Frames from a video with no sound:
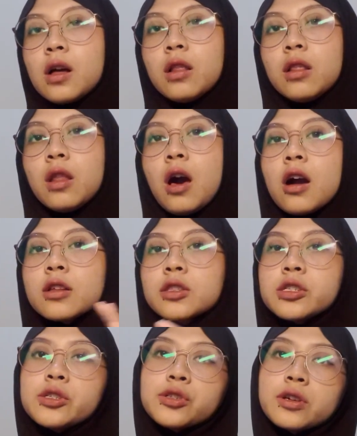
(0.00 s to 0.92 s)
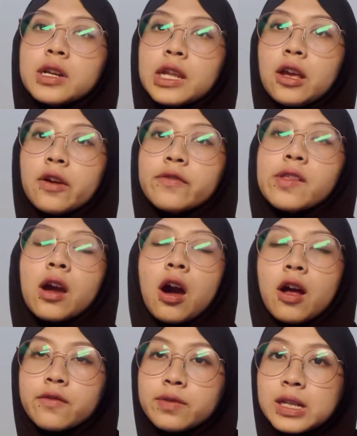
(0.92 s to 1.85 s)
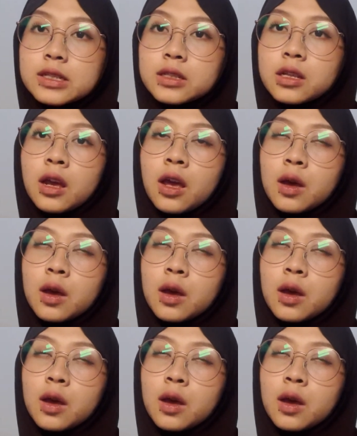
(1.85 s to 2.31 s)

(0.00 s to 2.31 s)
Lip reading: along the journey of the conflict